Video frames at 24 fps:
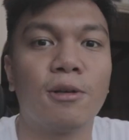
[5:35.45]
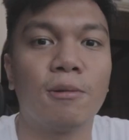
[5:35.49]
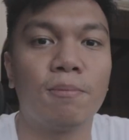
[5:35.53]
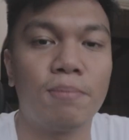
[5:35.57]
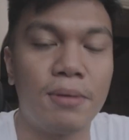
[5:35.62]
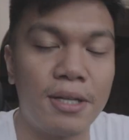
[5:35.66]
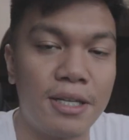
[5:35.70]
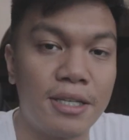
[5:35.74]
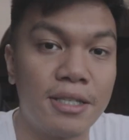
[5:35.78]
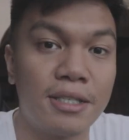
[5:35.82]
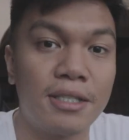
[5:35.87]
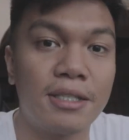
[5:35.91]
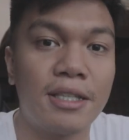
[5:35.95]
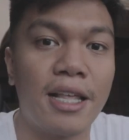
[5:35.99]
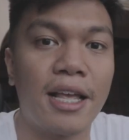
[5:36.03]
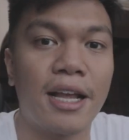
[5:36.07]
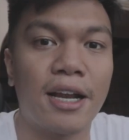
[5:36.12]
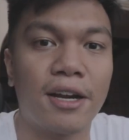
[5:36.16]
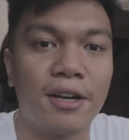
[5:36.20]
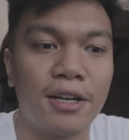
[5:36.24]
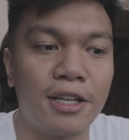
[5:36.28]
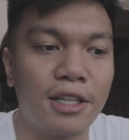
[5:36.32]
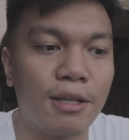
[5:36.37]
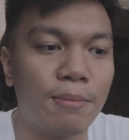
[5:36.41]
So please
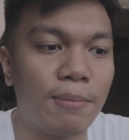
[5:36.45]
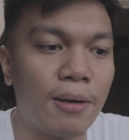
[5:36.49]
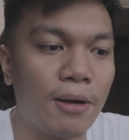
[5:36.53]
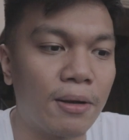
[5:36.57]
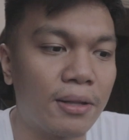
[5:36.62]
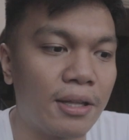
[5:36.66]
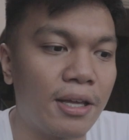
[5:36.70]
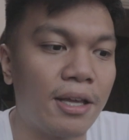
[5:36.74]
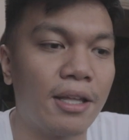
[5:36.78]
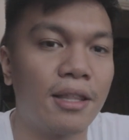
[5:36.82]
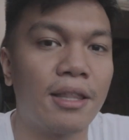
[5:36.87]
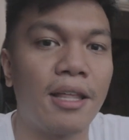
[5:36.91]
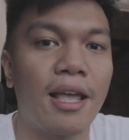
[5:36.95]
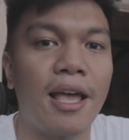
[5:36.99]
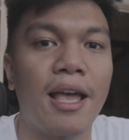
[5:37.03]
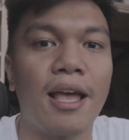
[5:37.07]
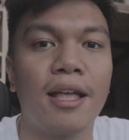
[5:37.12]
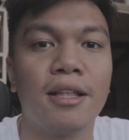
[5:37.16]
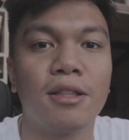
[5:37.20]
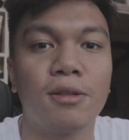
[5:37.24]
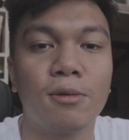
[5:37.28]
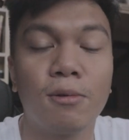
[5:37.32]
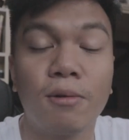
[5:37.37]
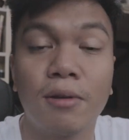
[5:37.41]
take a read about it
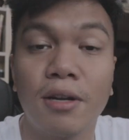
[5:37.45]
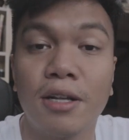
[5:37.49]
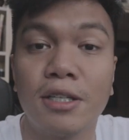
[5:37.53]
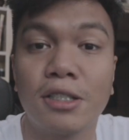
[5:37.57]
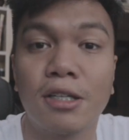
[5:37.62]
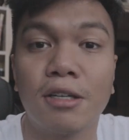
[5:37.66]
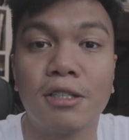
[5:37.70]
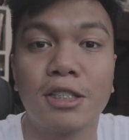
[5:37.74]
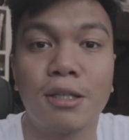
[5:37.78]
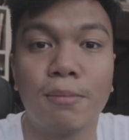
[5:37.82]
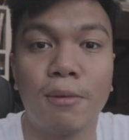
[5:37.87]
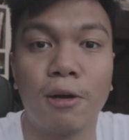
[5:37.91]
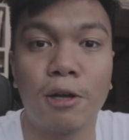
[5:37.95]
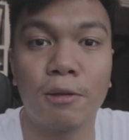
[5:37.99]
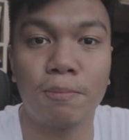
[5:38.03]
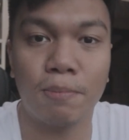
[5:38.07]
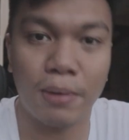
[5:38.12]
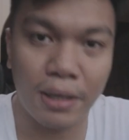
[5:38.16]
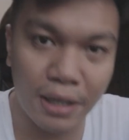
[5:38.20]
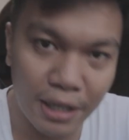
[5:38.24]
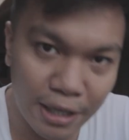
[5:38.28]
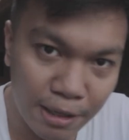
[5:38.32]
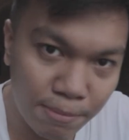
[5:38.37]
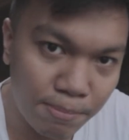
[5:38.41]
and do research
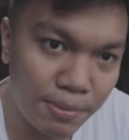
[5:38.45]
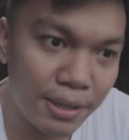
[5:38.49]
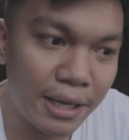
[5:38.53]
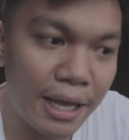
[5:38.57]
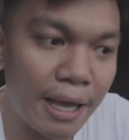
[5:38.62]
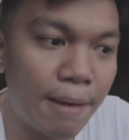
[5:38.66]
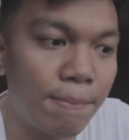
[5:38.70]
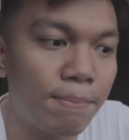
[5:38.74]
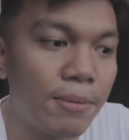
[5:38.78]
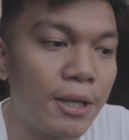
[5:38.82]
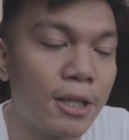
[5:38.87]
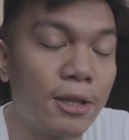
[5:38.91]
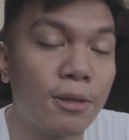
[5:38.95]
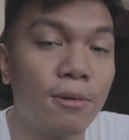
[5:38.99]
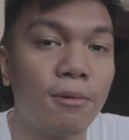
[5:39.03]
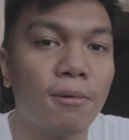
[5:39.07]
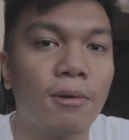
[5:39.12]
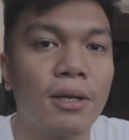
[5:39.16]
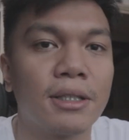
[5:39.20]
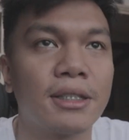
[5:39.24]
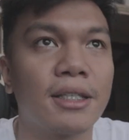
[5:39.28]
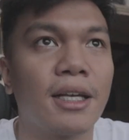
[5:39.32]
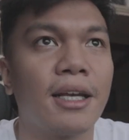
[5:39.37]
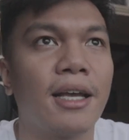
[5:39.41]
about pag-ibig and
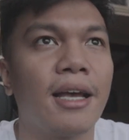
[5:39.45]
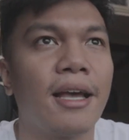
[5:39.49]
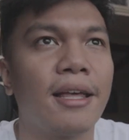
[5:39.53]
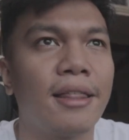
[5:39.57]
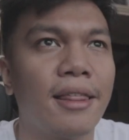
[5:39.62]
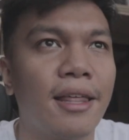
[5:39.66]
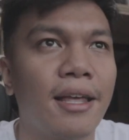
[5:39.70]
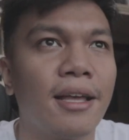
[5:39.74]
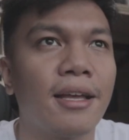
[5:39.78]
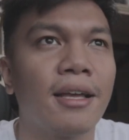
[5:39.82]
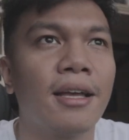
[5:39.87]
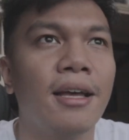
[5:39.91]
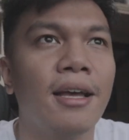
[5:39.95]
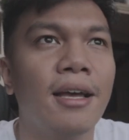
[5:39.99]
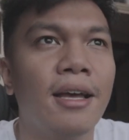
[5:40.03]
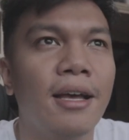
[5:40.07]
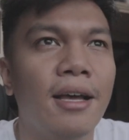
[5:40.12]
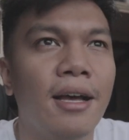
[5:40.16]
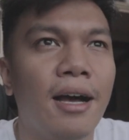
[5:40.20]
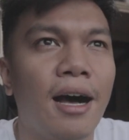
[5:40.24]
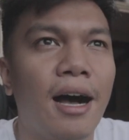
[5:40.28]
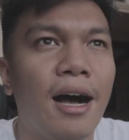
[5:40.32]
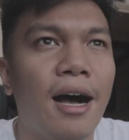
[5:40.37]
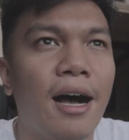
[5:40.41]
pito kasi I think
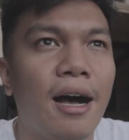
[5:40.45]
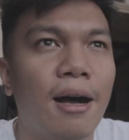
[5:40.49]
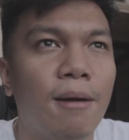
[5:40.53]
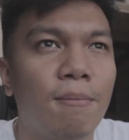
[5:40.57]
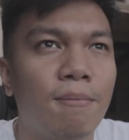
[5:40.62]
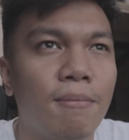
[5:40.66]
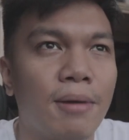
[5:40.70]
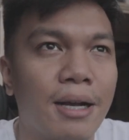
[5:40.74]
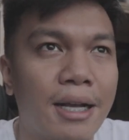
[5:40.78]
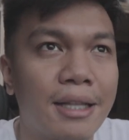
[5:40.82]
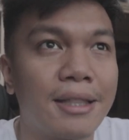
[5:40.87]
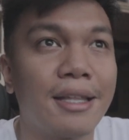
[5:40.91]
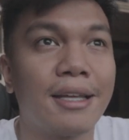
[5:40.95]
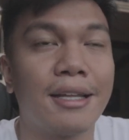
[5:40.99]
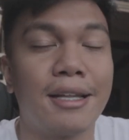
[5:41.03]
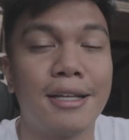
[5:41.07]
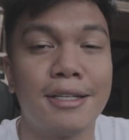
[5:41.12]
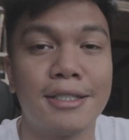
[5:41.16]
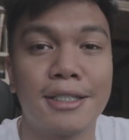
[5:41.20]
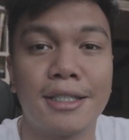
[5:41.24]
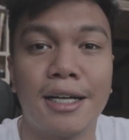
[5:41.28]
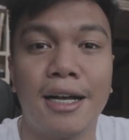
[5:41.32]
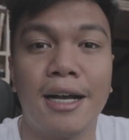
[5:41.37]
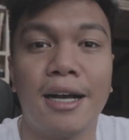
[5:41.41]
maganda
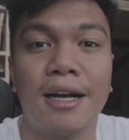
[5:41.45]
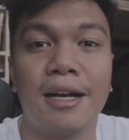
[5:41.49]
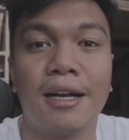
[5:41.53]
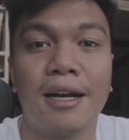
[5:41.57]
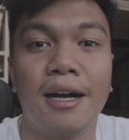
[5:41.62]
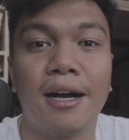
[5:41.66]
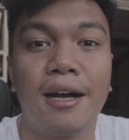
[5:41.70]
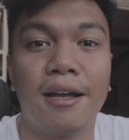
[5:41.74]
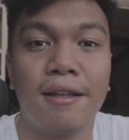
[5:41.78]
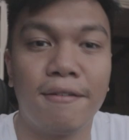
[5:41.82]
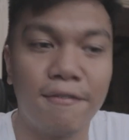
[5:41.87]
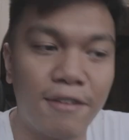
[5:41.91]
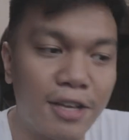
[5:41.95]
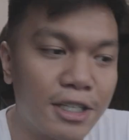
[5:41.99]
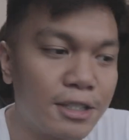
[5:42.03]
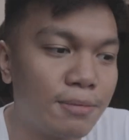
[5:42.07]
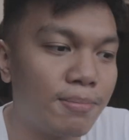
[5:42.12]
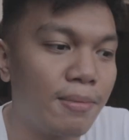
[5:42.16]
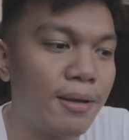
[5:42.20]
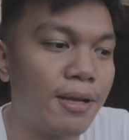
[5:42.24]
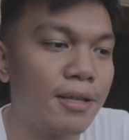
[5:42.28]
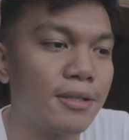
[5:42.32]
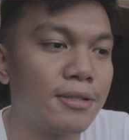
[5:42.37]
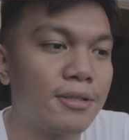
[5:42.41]
rin siyang
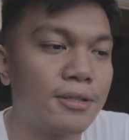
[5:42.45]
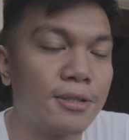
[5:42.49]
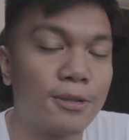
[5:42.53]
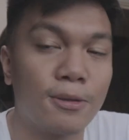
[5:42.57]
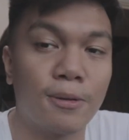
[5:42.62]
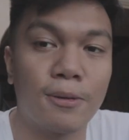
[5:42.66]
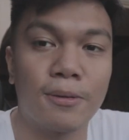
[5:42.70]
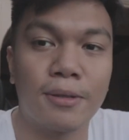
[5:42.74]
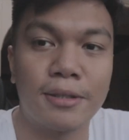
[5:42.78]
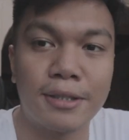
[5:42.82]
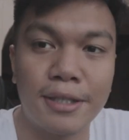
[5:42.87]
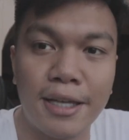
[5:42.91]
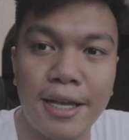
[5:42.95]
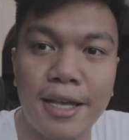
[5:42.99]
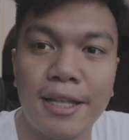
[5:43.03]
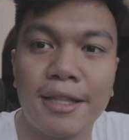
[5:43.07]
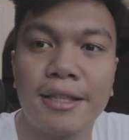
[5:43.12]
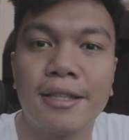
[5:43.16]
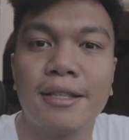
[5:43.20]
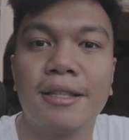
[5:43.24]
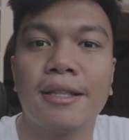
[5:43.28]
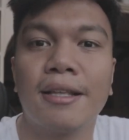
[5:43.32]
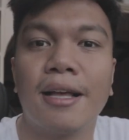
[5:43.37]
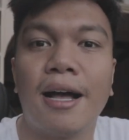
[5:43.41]
investment. So
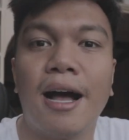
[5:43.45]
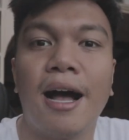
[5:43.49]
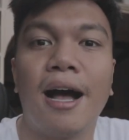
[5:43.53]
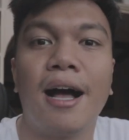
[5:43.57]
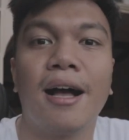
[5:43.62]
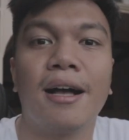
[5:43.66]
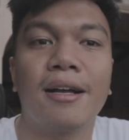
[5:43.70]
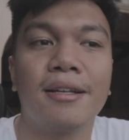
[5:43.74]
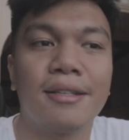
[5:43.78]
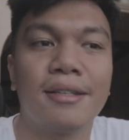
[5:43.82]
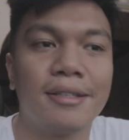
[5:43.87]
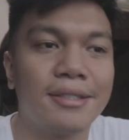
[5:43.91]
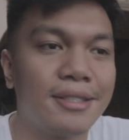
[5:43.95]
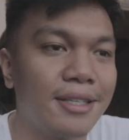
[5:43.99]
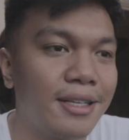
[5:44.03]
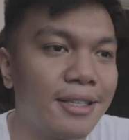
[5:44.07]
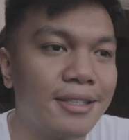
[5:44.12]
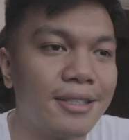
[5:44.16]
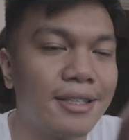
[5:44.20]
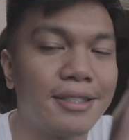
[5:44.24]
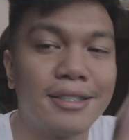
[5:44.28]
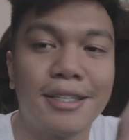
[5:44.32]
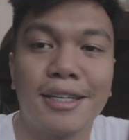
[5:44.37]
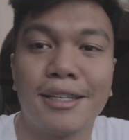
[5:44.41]
that's
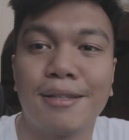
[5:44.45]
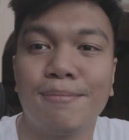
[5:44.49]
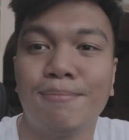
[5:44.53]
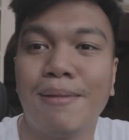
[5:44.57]
it.